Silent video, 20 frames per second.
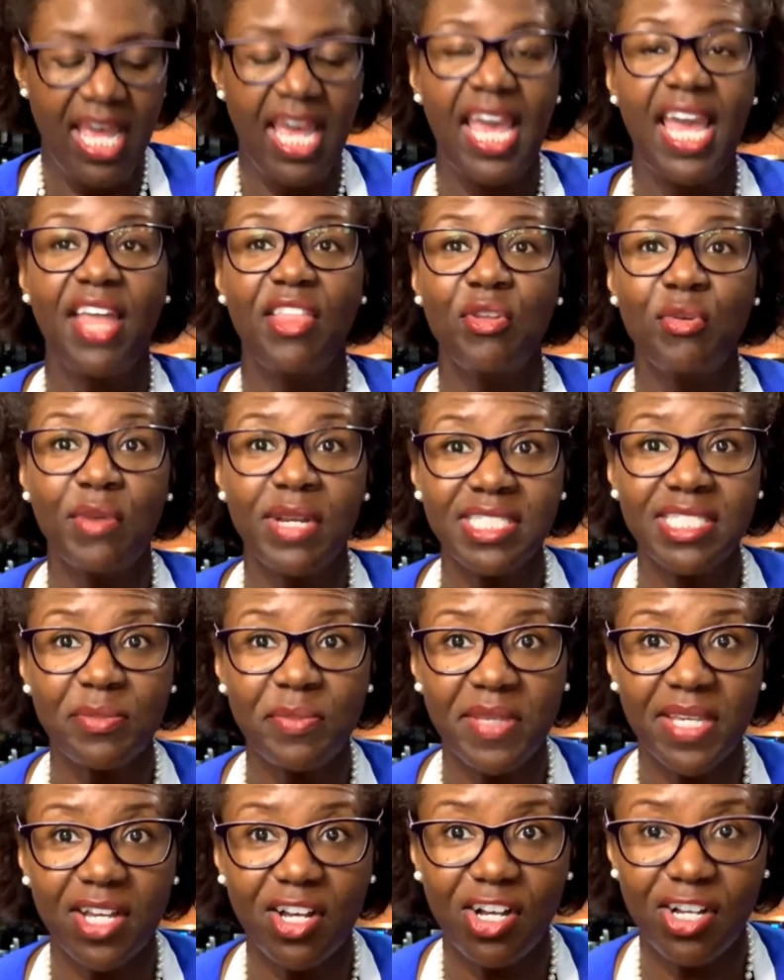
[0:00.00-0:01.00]
And the
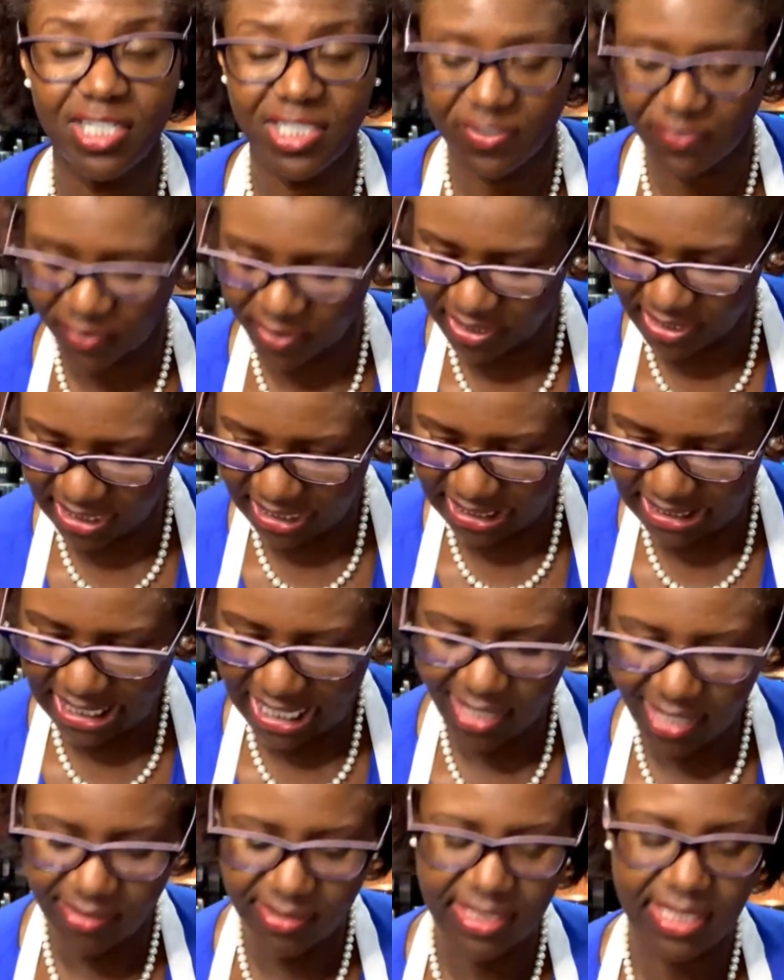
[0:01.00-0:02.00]
recipe calls for 6
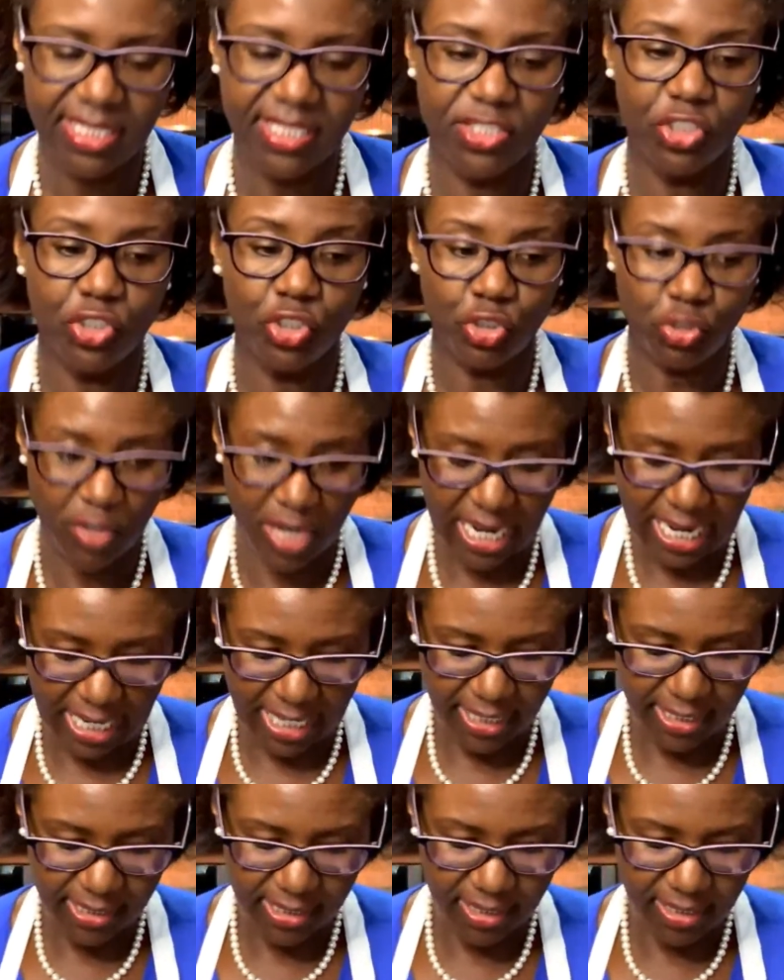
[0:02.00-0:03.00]
ounces
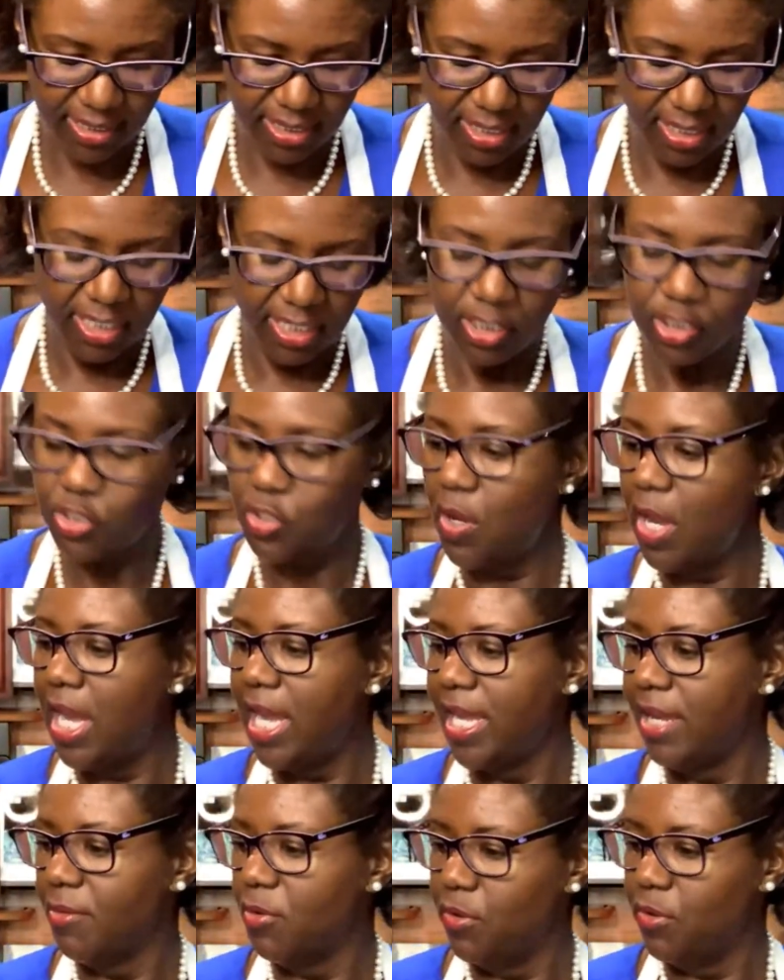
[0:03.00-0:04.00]
drained. So
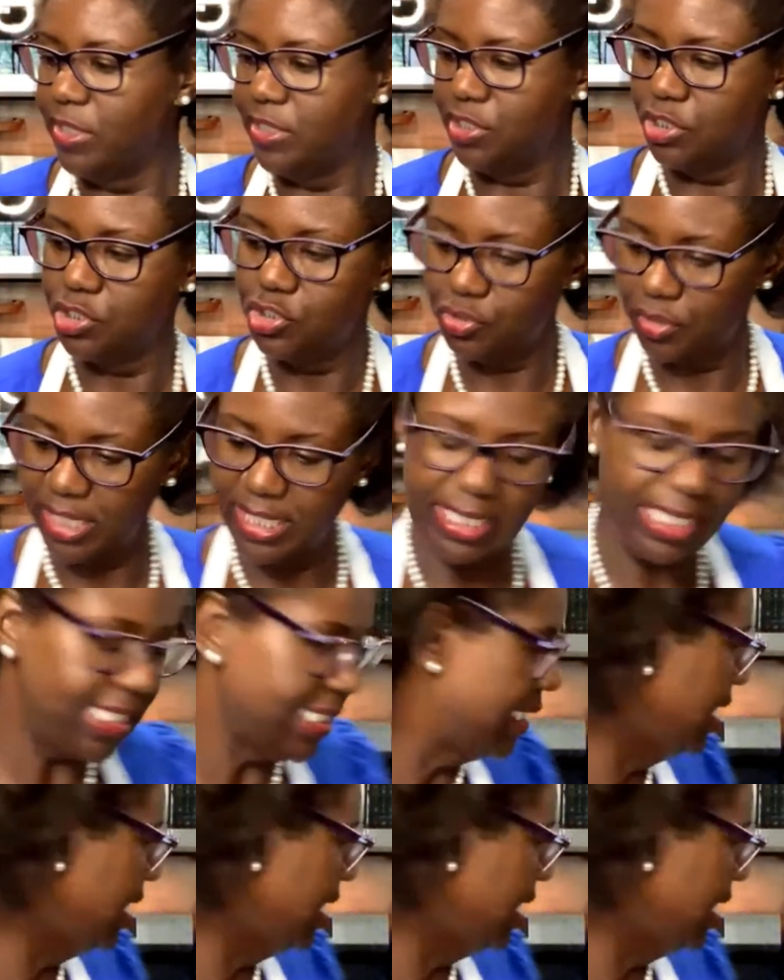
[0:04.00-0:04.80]
I am going to drain this